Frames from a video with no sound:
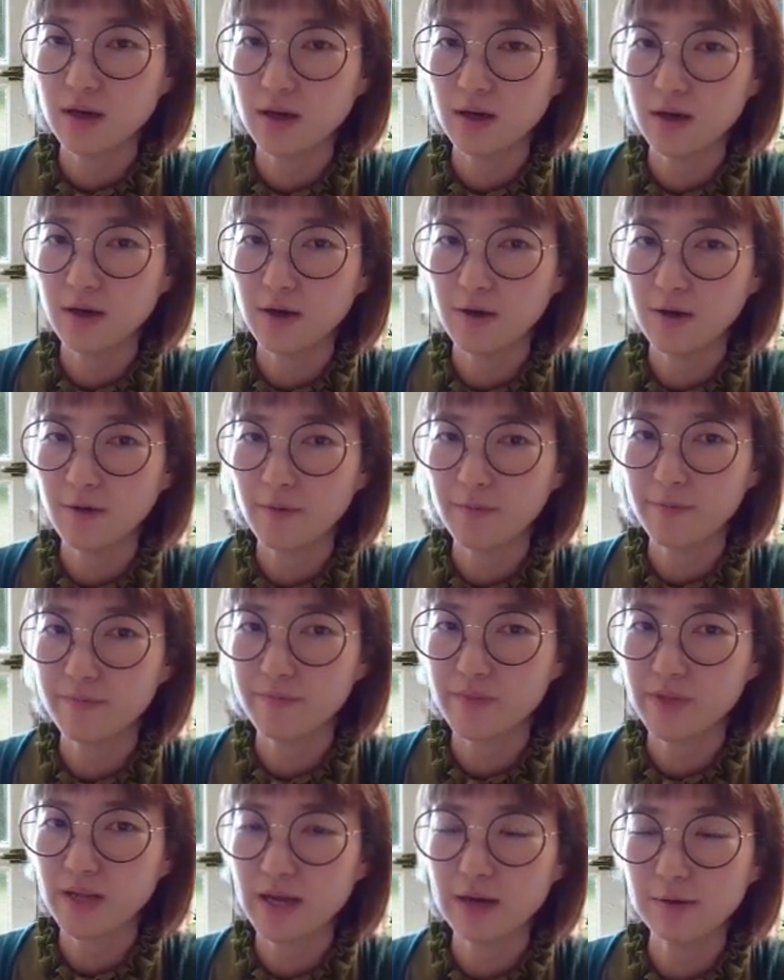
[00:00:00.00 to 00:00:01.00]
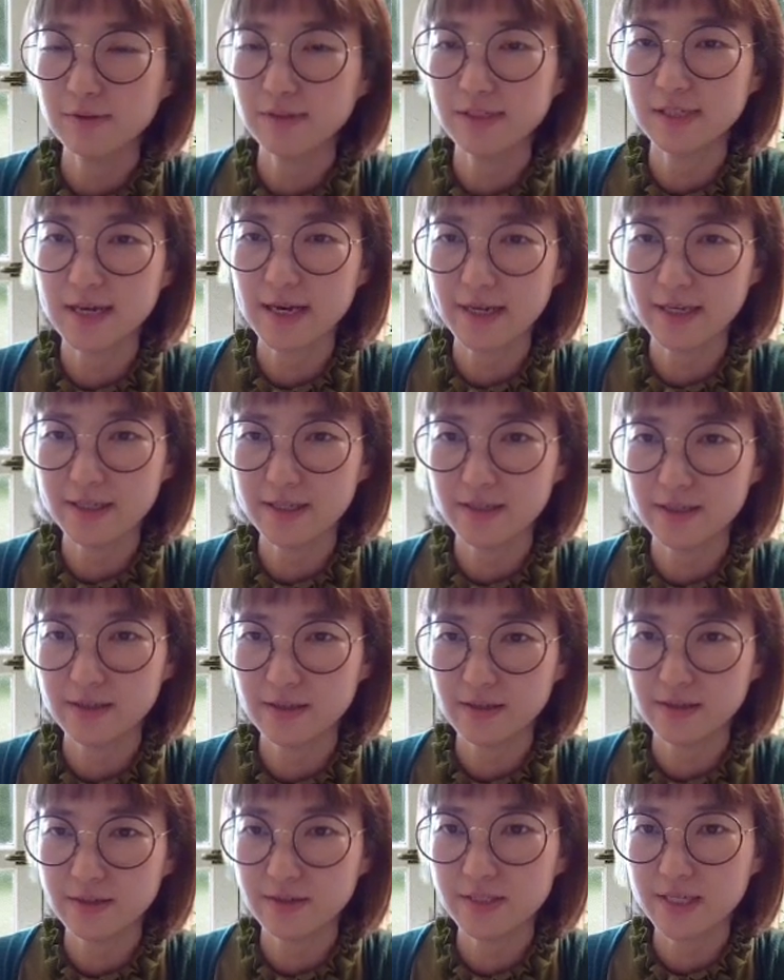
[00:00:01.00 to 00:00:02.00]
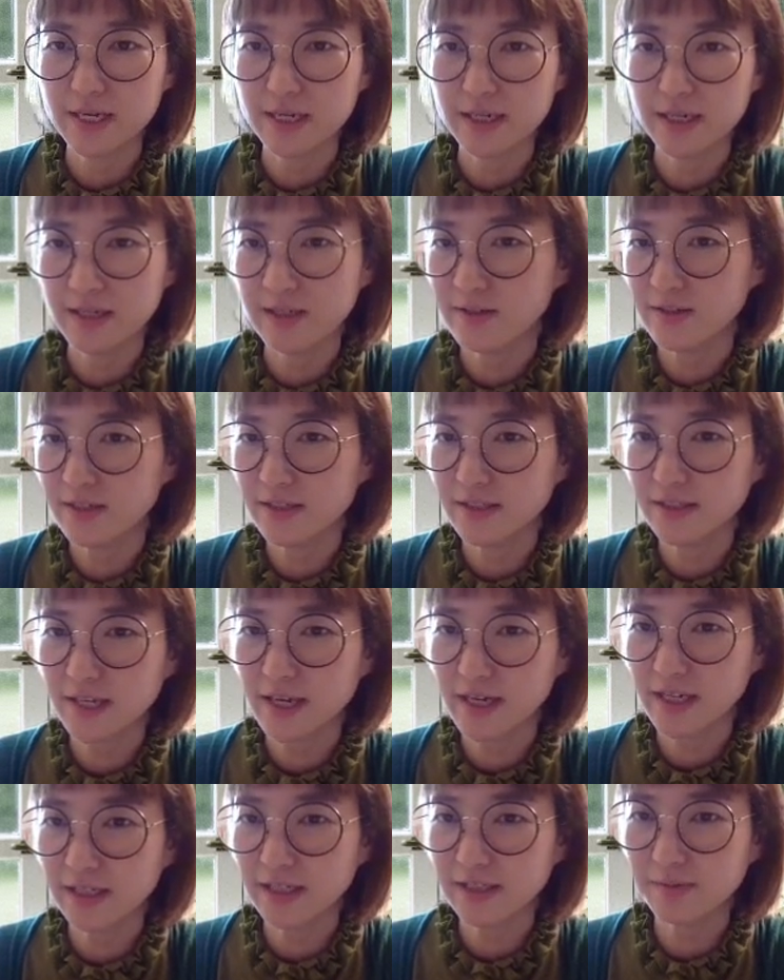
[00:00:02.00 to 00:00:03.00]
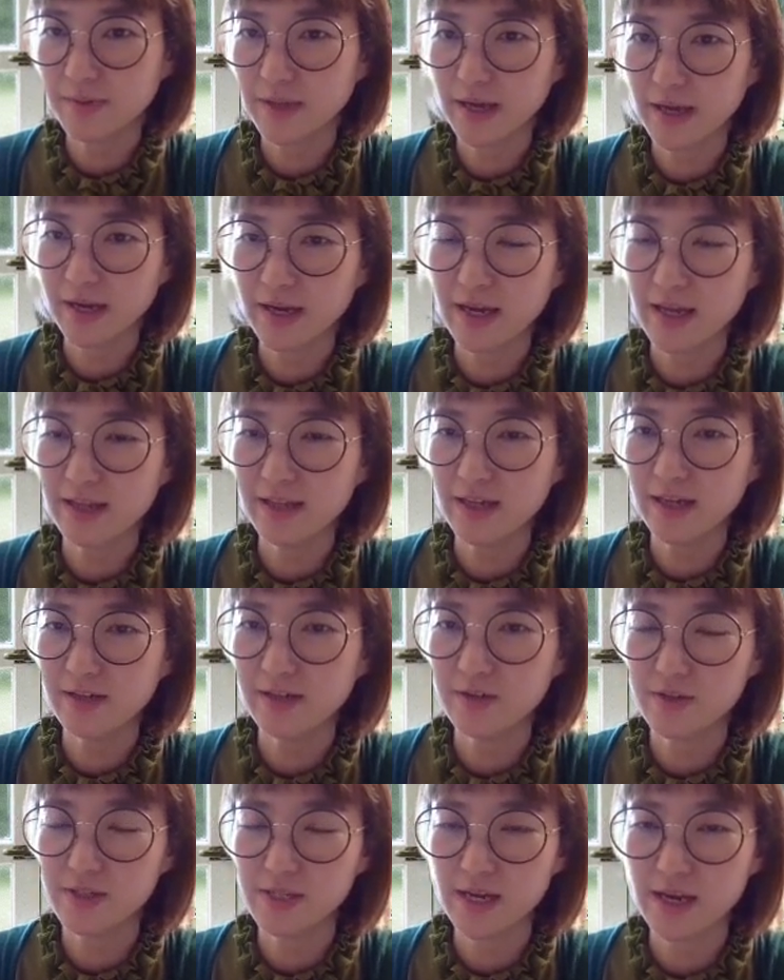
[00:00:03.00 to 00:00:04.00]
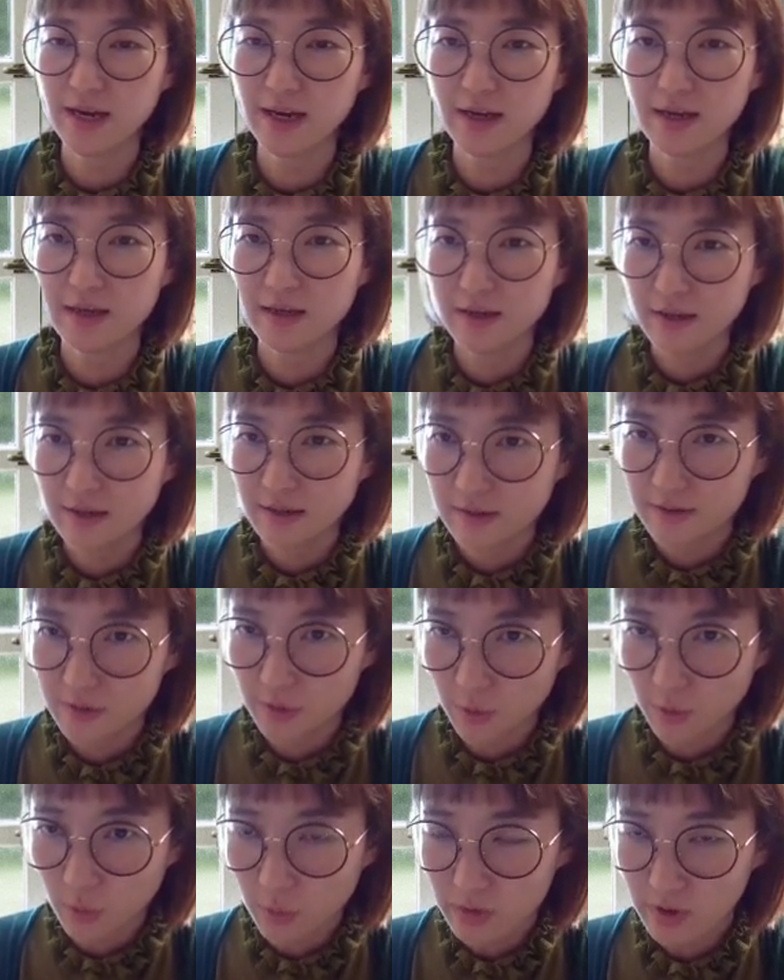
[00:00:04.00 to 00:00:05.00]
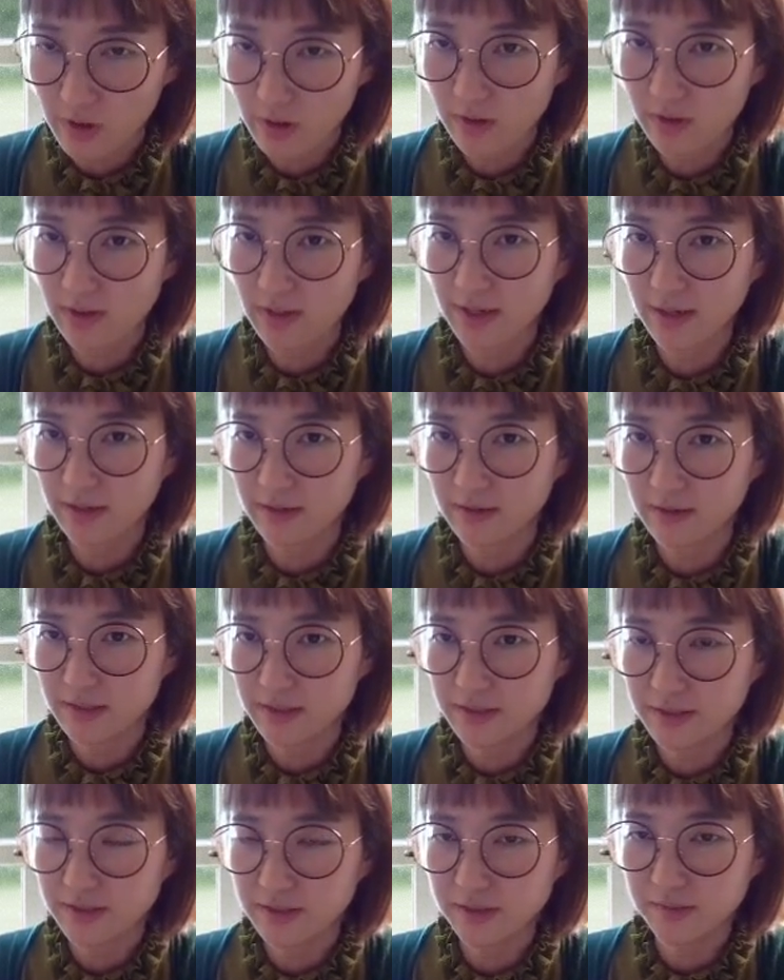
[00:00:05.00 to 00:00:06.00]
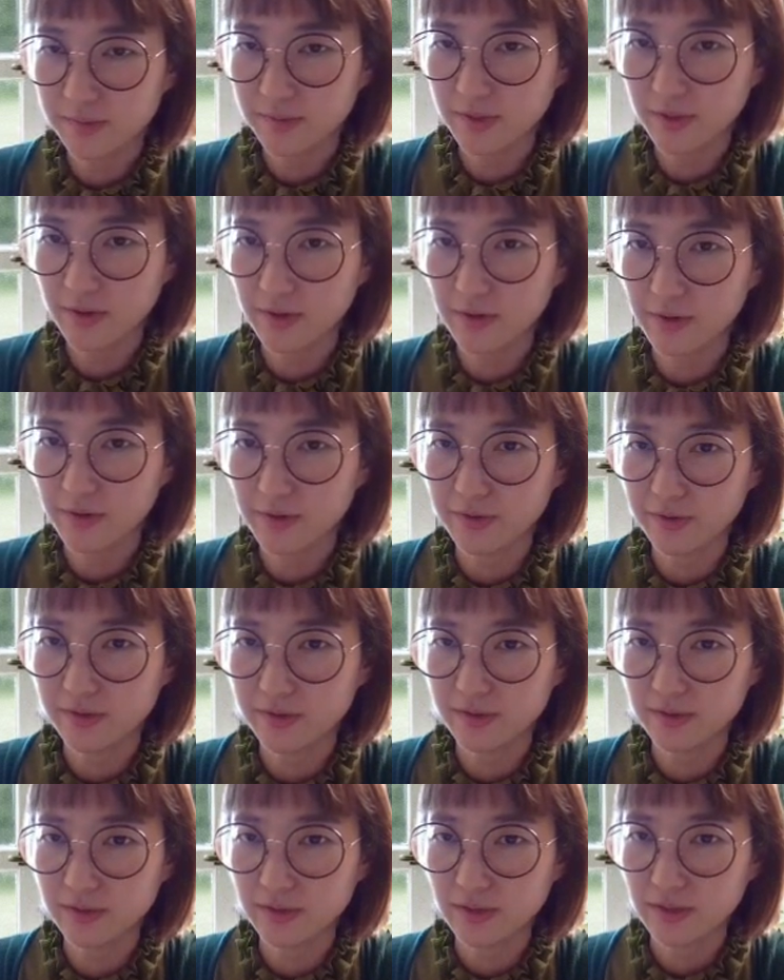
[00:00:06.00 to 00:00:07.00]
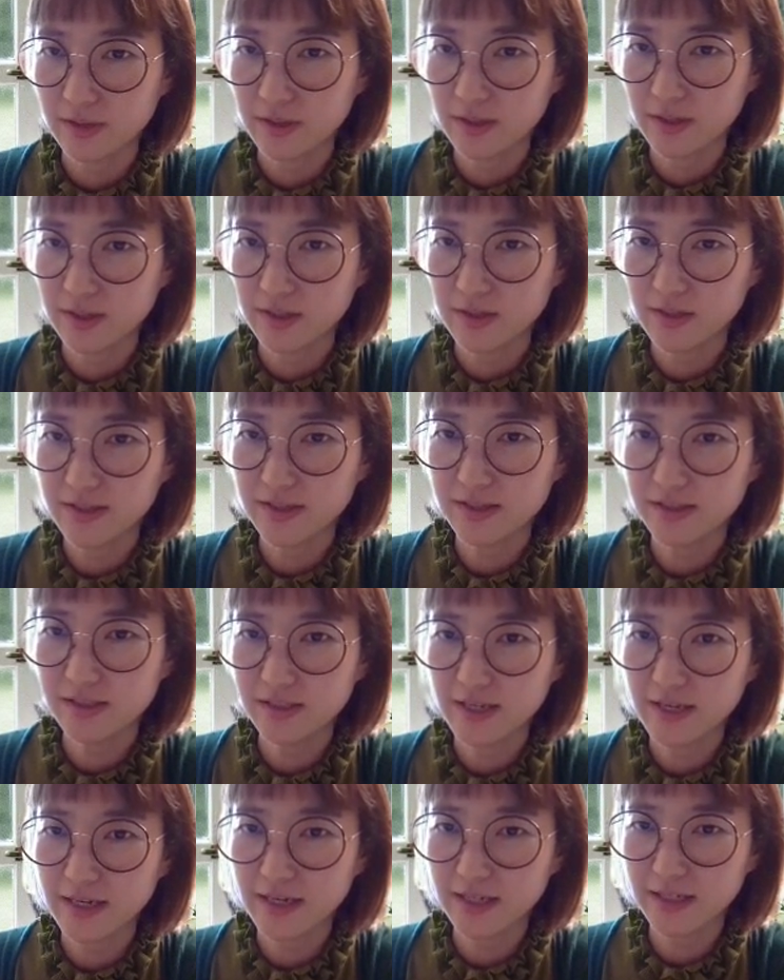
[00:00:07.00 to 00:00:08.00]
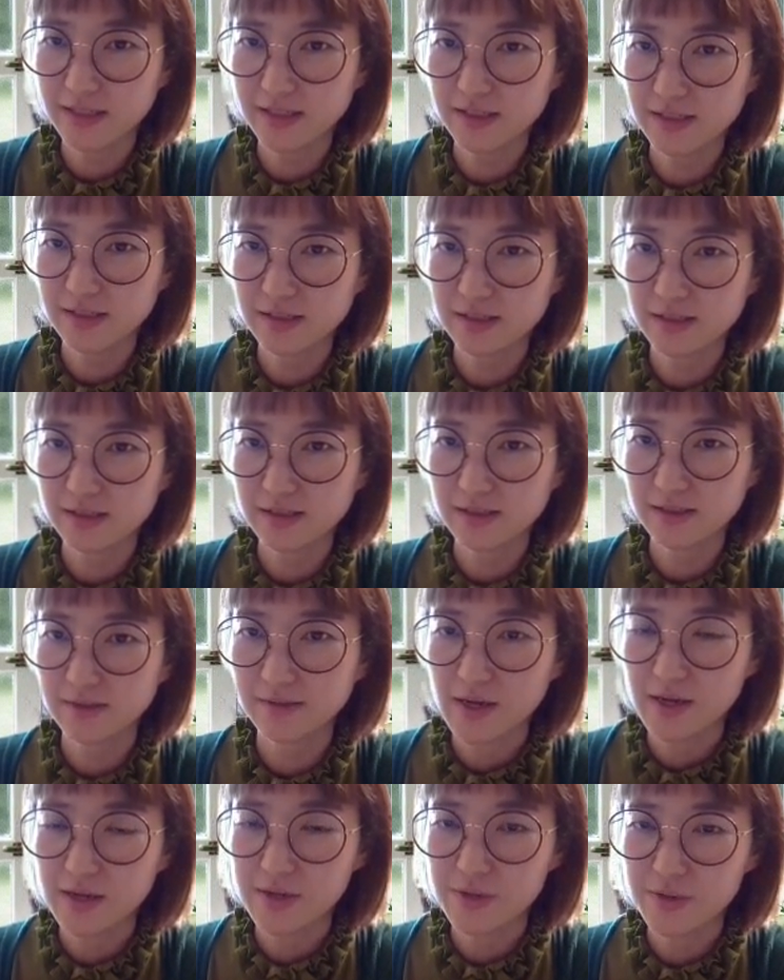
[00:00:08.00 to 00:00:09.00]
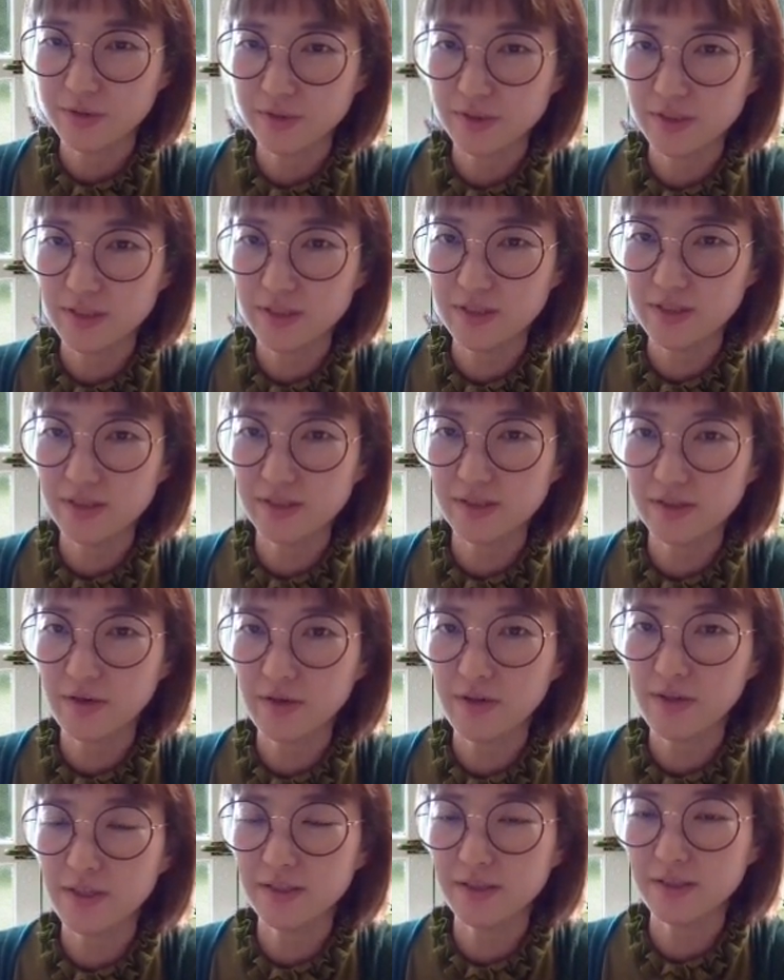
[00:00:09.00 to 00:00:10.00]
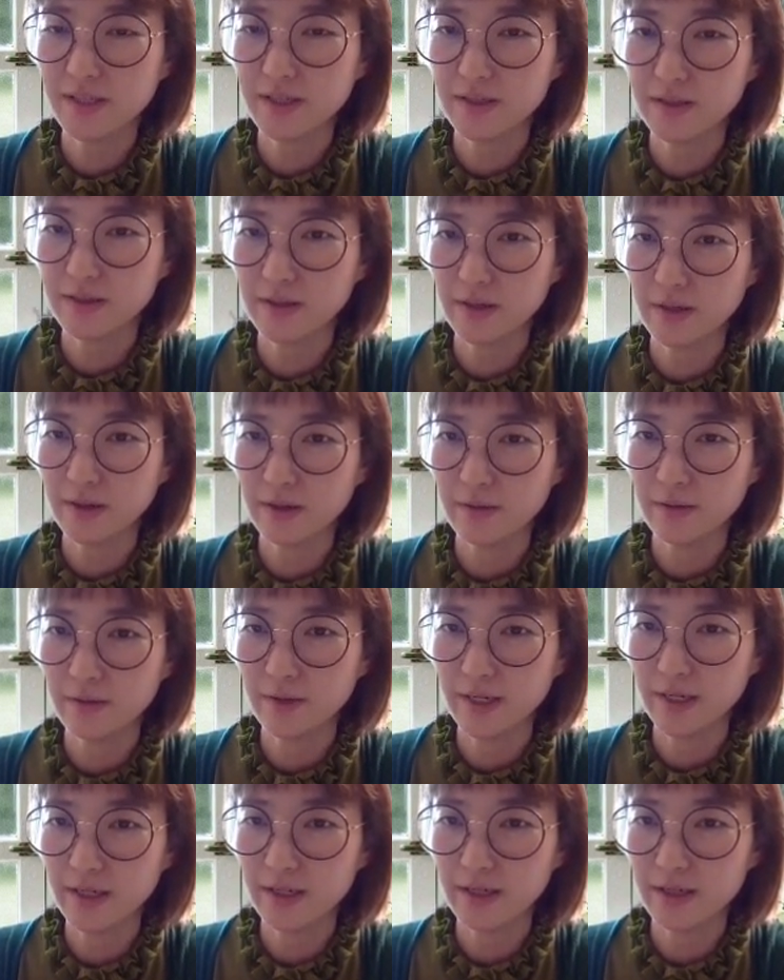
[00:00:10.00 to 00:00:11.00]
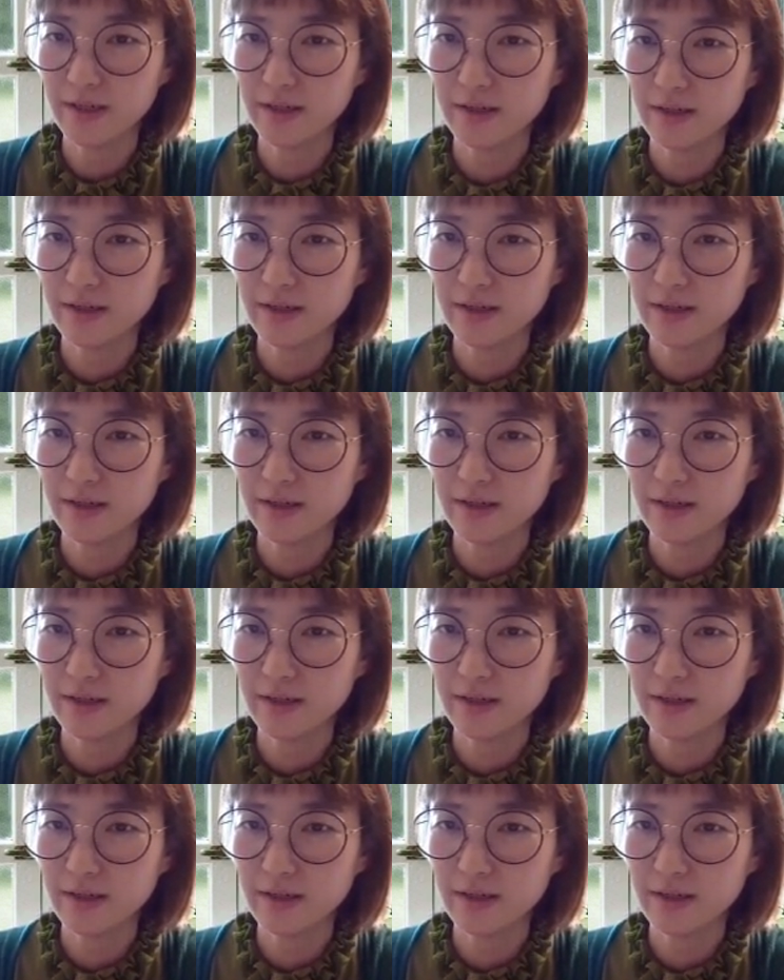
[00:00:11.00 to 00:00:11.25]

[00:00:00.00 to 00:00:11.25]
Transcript: outside? Then in this case, black cannot attack the corner like this because in this case, as you see, this cut is center, right?